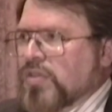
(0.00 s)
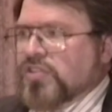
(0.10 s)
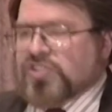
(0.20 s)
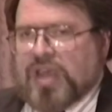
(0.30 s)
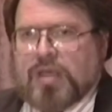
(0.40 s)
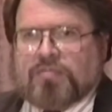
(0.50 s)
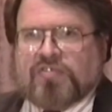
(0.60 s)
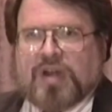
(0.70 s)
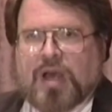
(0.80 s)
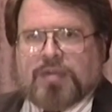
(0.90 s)
The same
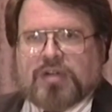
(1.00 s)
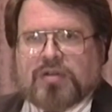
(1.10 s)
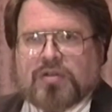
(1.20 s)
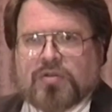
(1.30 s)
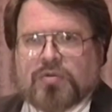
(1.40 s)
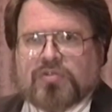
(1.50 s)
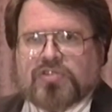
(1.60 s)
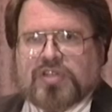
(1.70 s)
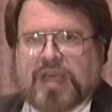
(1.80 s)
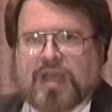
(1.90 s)
phenomenon
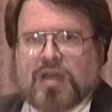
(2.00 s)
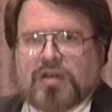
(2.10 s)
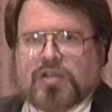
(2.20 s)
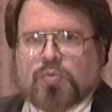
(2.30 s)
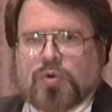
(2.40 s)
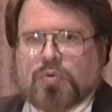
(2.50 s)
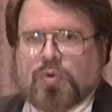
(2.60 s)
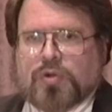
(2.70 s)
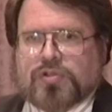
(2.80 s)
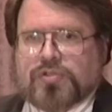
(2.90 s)
occurs again in World
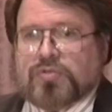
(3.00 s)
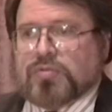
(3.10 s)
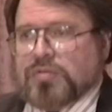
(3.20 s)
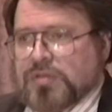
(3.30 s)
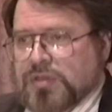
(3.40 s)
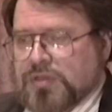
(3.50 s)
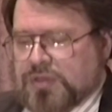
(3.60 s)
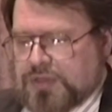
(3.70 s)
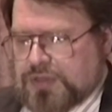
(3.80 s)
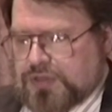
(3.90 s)
War II
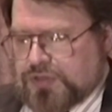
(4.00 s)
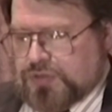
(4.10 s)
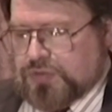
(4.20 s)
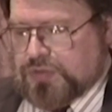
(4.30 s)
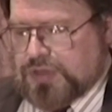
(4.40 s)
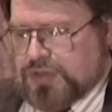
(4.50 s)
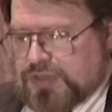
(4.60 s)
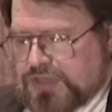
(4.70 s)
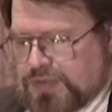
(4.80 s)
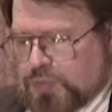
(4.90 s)
to
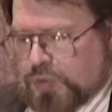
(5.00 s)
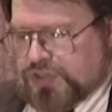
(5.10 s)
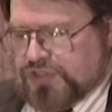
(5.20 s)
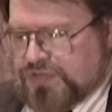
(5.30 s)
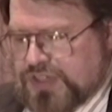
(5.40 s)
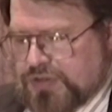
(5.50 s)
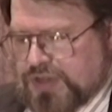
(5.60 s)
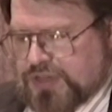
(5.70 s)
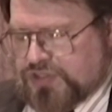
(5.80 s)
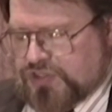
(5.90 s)
an even more severe
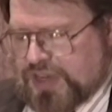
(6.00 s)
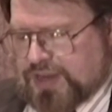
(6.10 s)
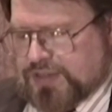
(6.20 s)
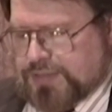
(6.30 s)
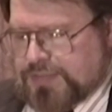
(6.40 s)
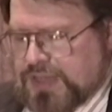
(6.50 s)
extent.